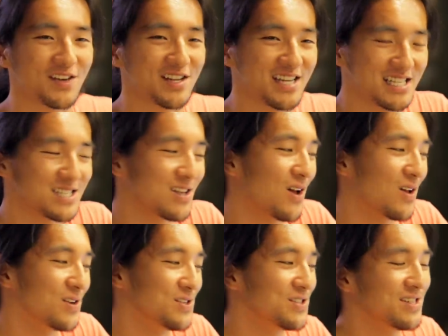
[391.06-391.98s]
of condensed
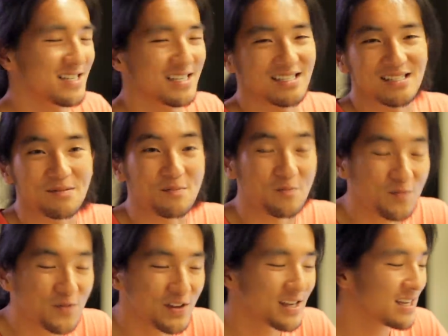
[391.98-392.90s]
knowledge and
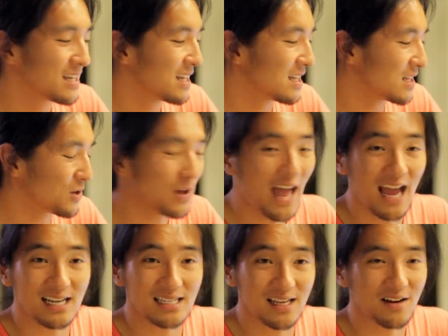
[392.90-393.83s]
some little
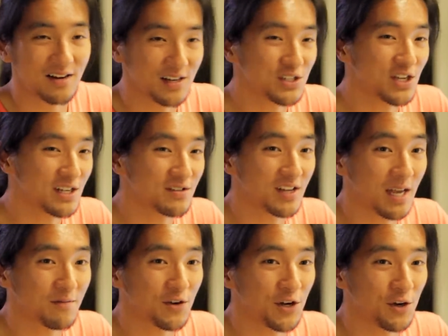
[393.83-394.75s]
hacks that are gonna change the
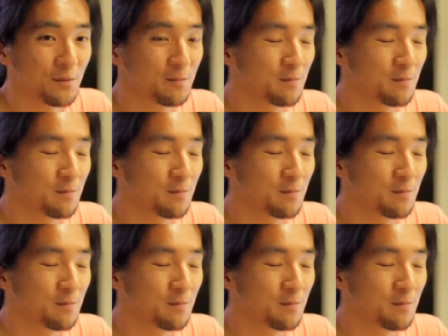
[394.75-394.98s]
game for you.